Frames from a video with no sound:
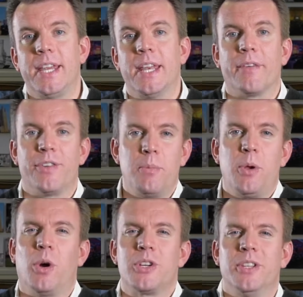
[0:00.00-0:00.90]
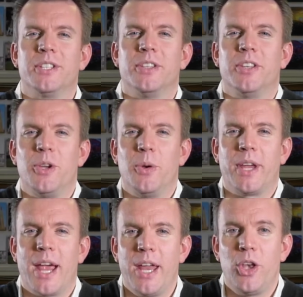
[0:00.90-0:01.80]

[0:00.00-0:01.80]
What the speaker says: Now, for anybody watching this in the UK,